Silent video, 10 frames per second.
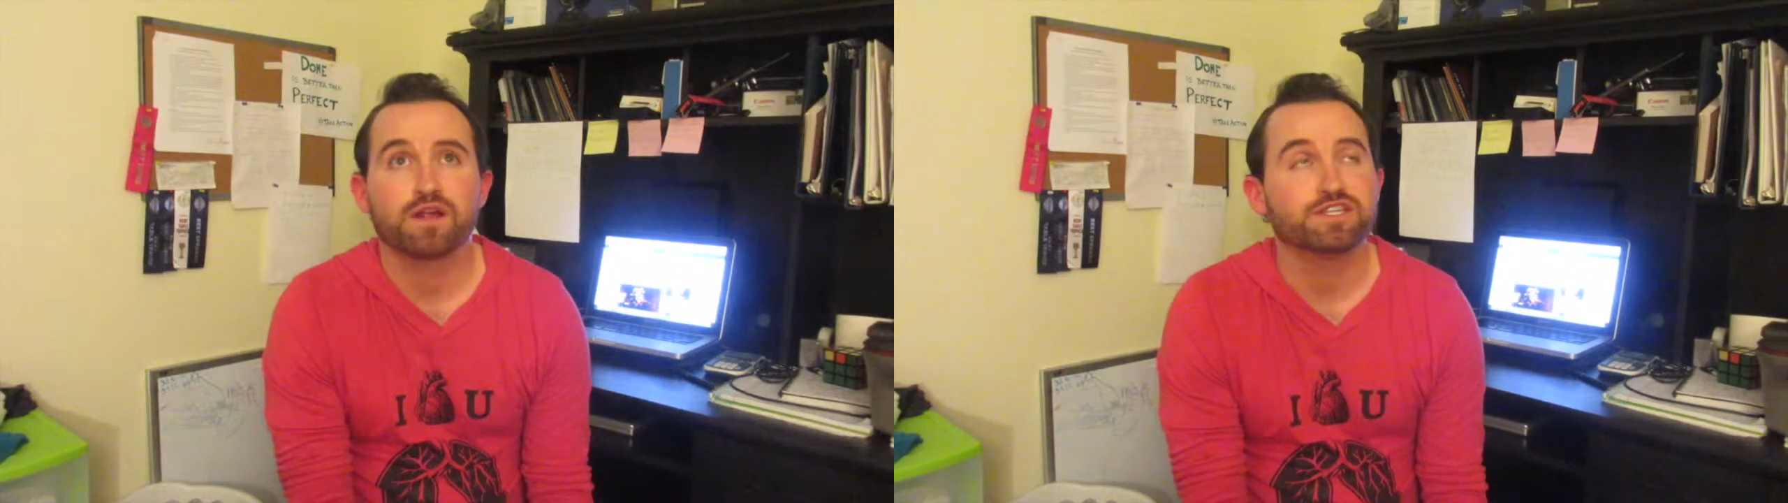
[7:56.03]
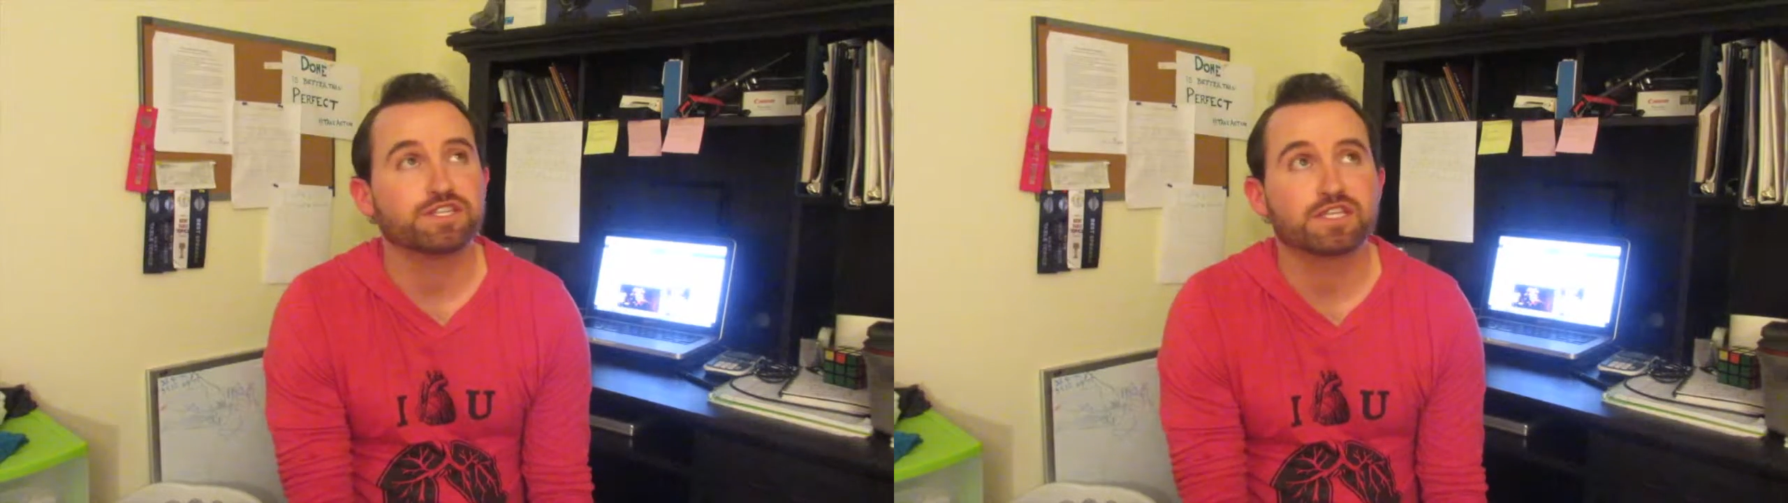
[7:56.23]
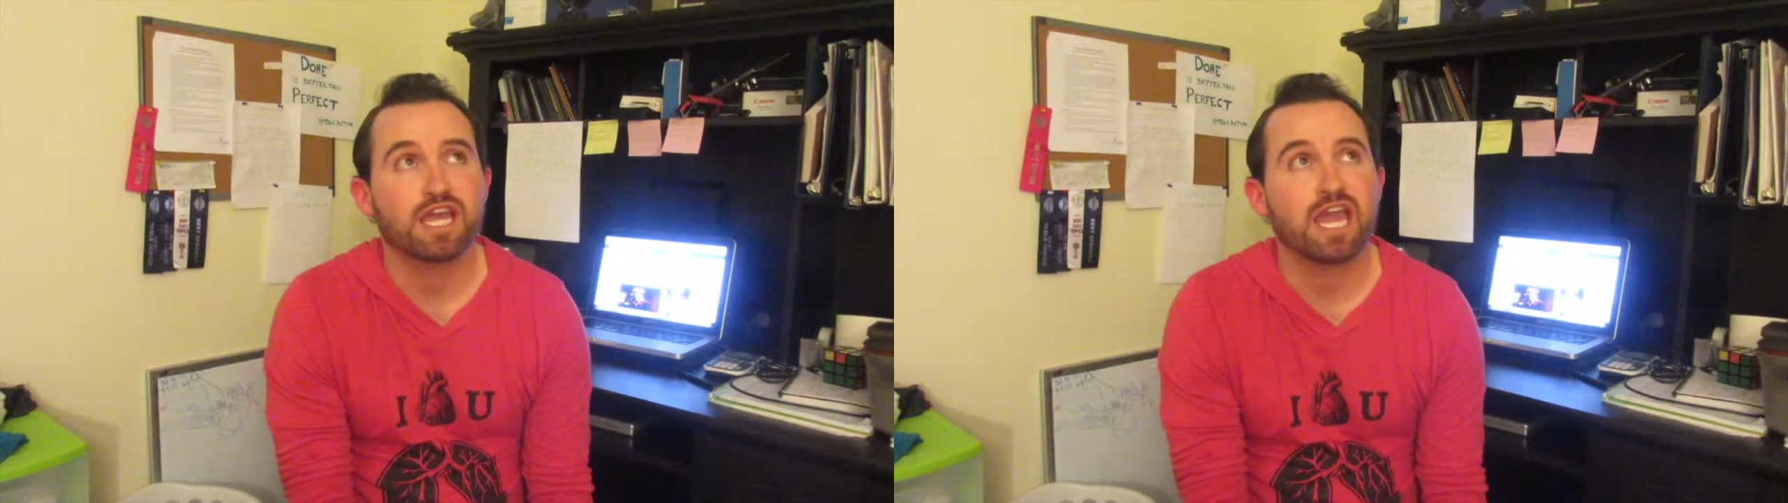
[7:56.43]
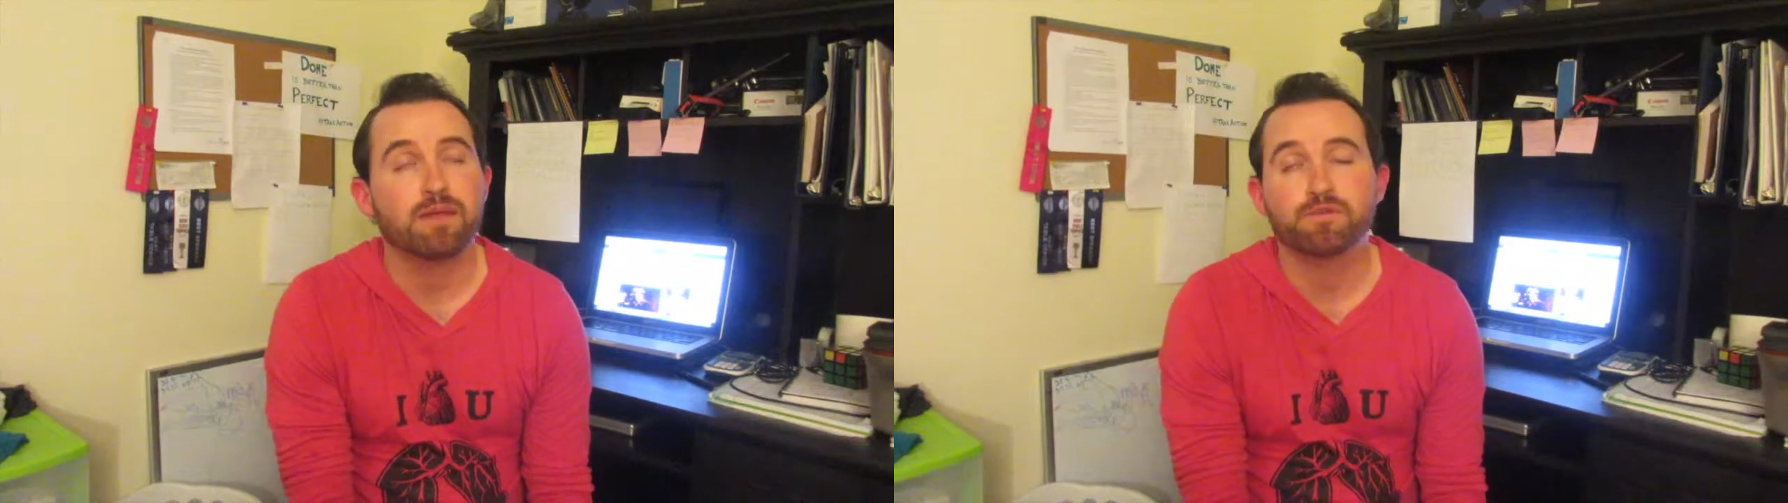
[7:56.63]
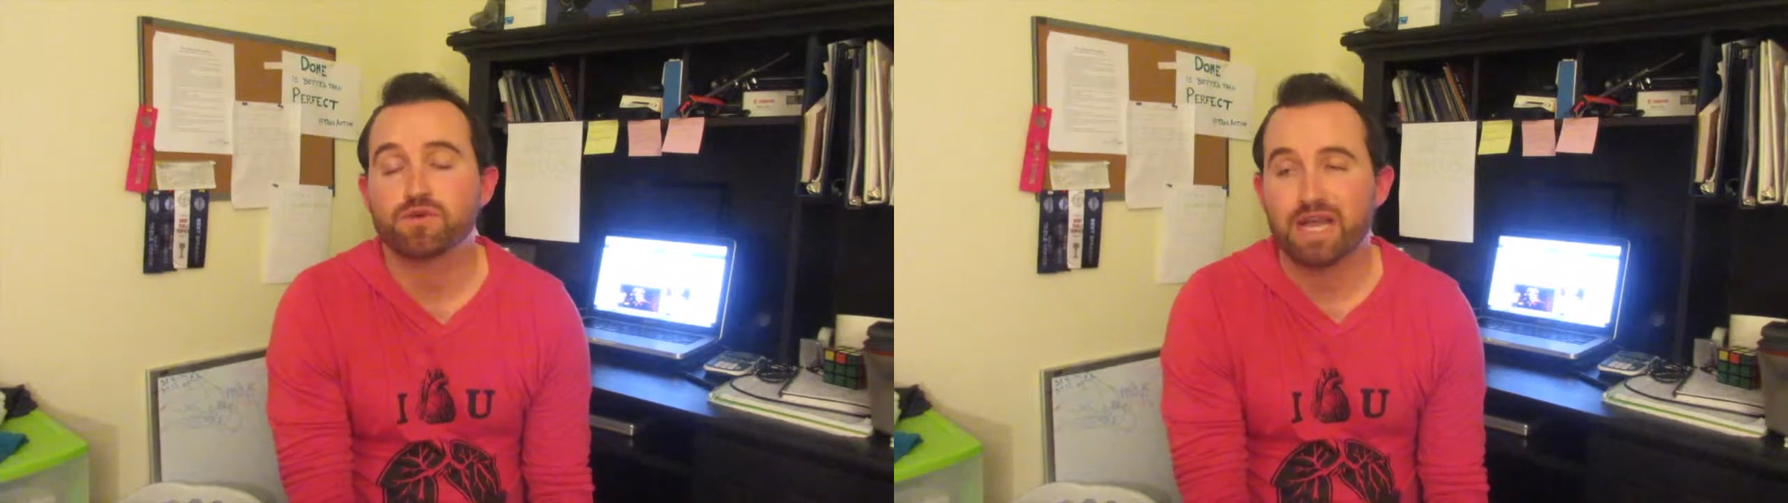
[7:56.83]
it just
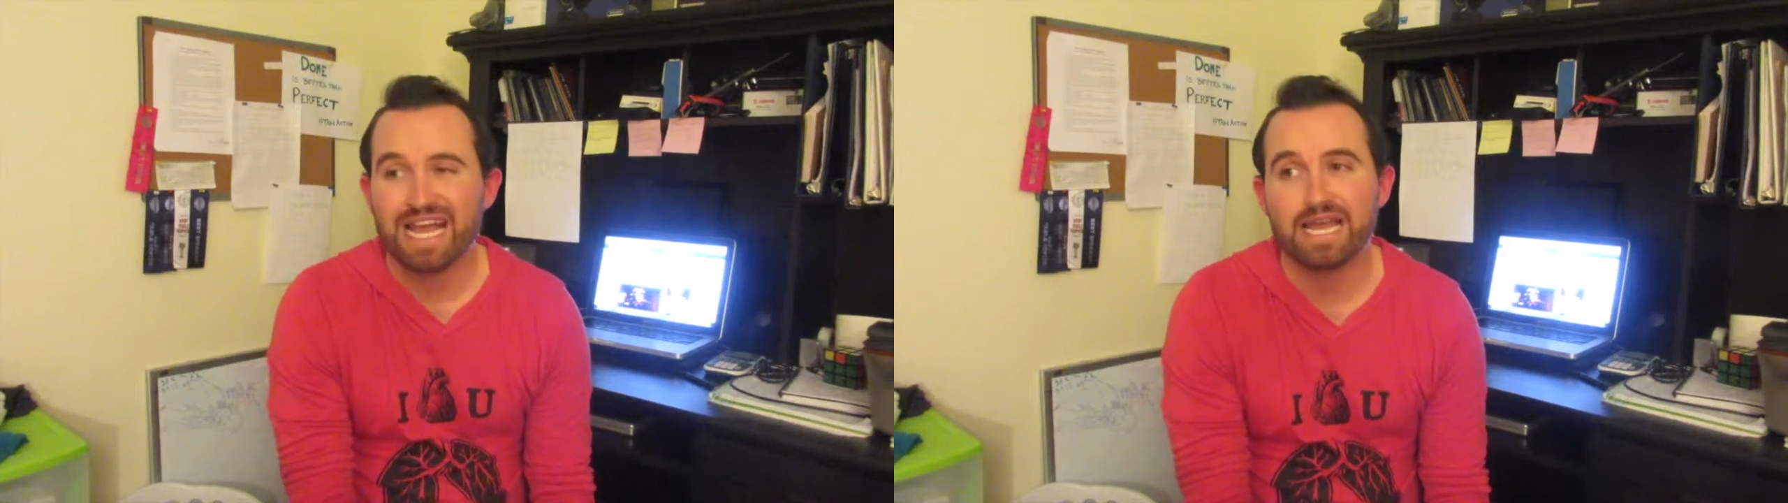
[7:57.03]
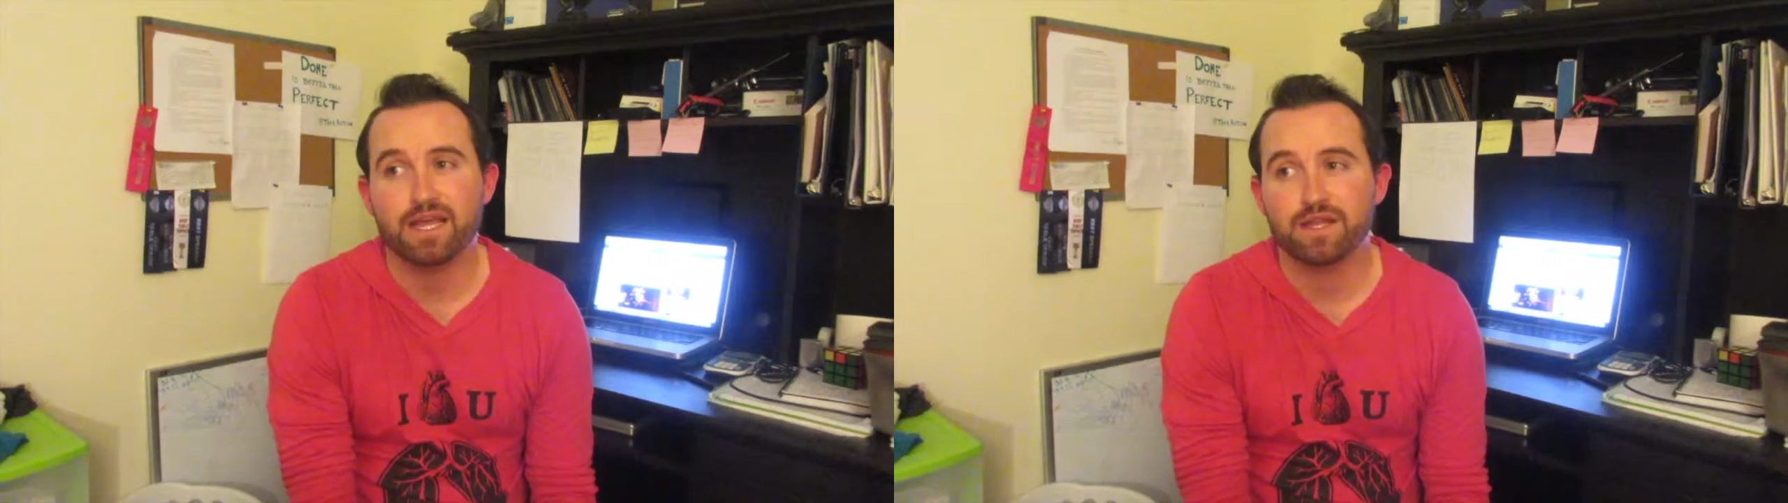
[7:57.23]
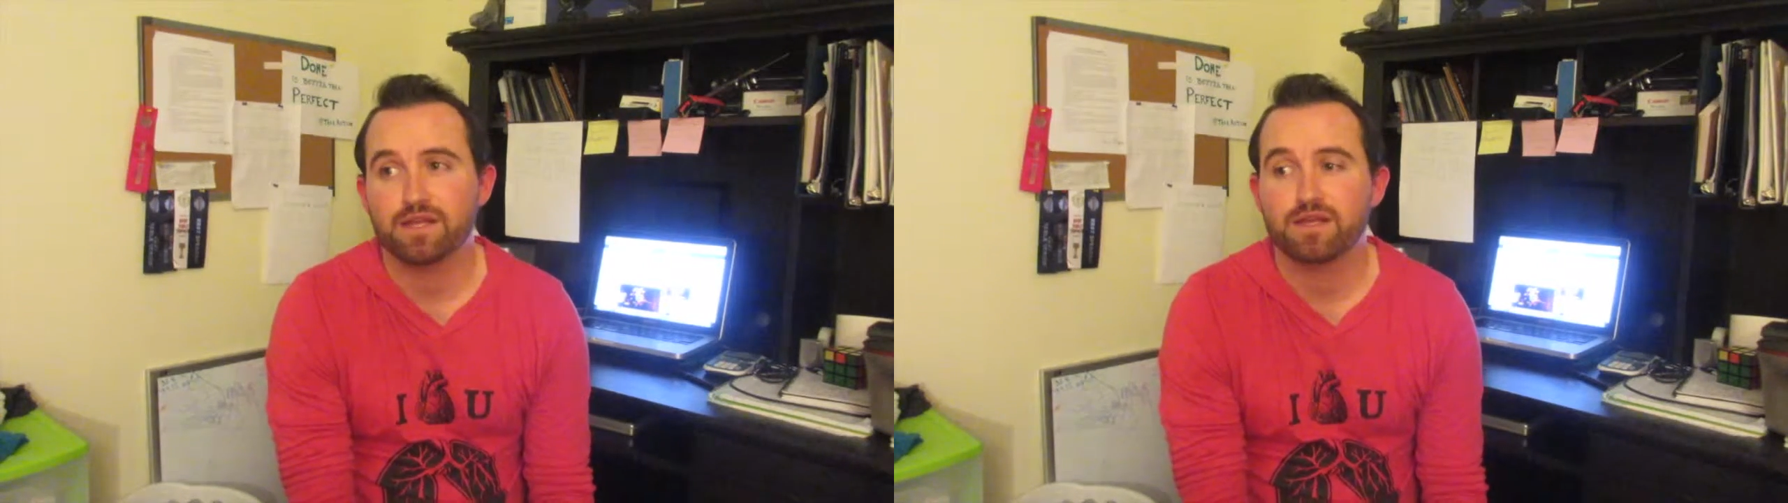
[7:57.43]
came to a head,